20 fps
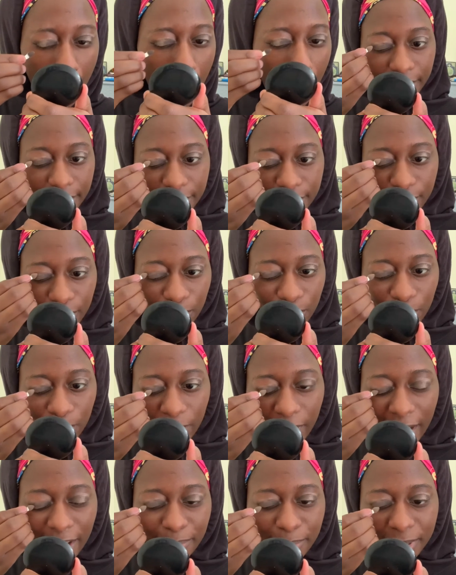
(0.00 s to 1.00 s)

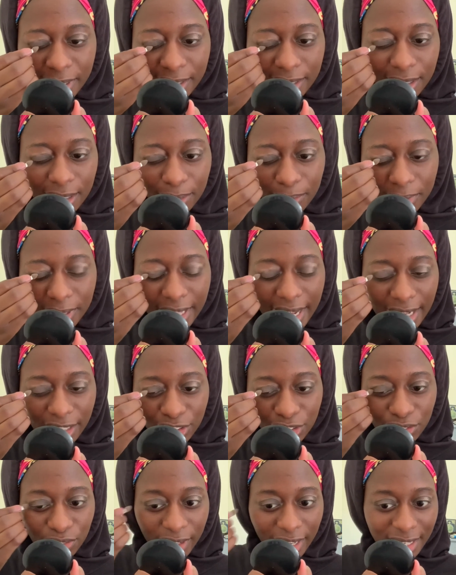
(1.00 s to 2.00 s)
So I've been dealing with that
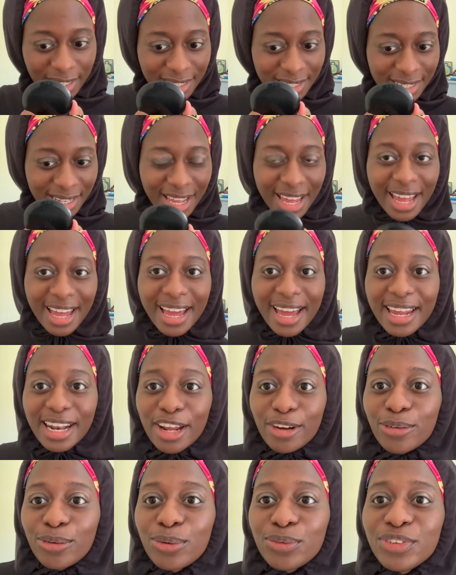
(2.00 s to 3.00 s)
stress, and
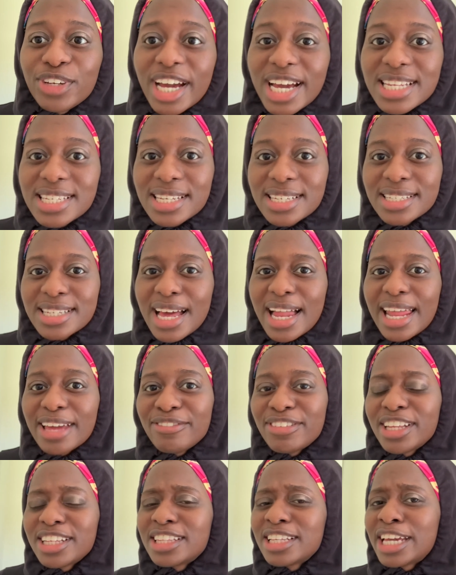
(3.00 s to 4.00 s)
I don't know if you guys can tell, I
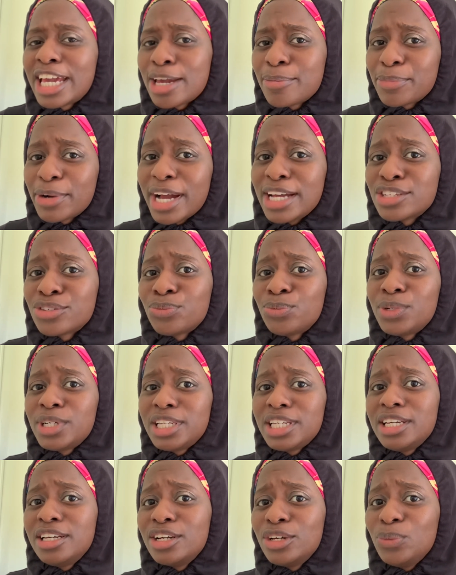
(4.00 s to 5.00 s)
feel like the camera has a
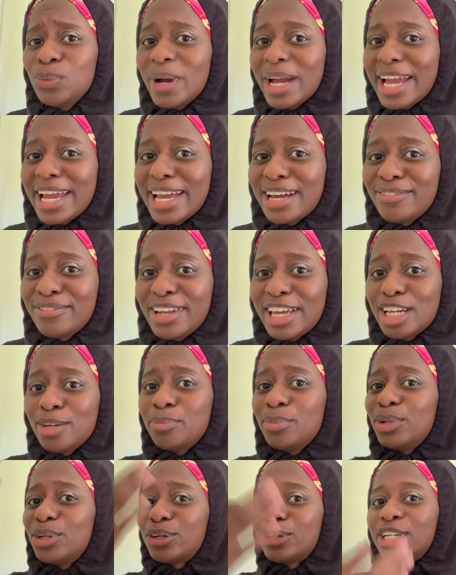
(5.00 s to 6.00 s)
really good way of like
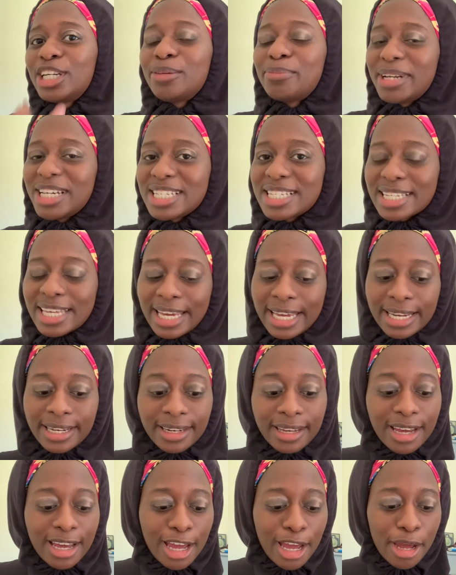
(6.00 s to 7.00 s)
blurring my
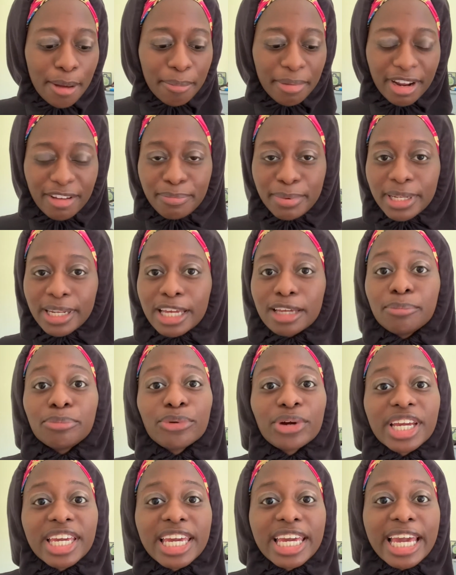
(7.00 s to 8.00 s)
skin, but I've been like
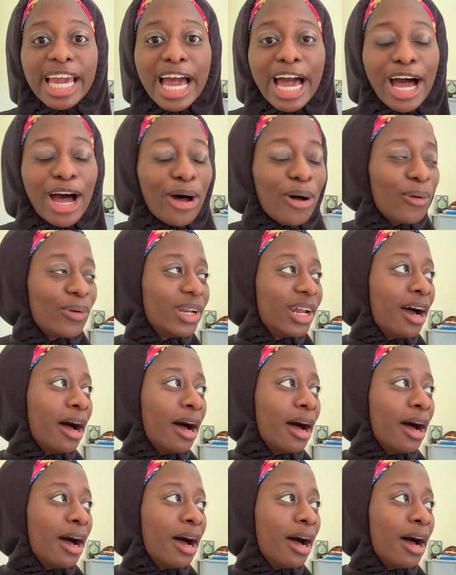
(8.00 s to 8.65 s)
breaking out.